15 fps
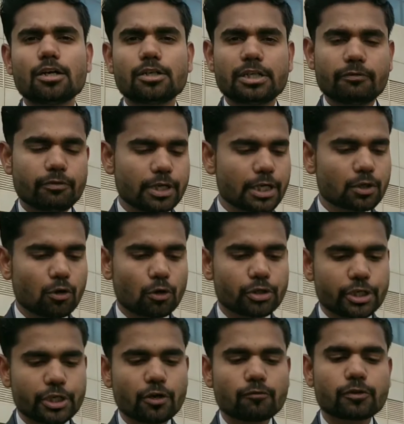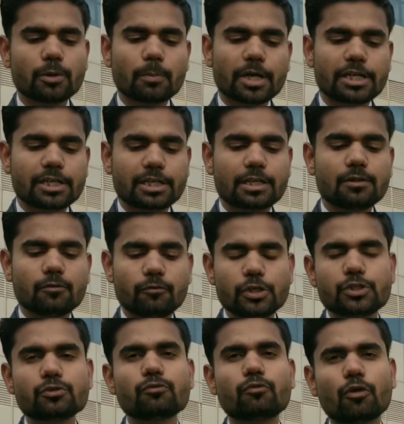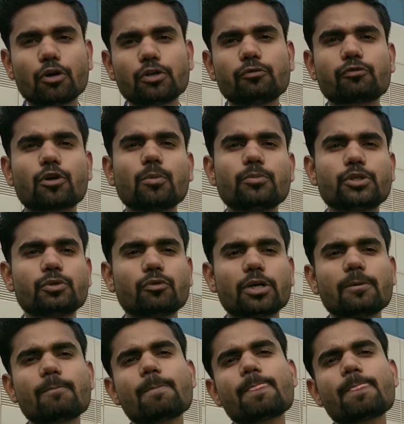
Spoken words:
definite quantity of the material which you want from your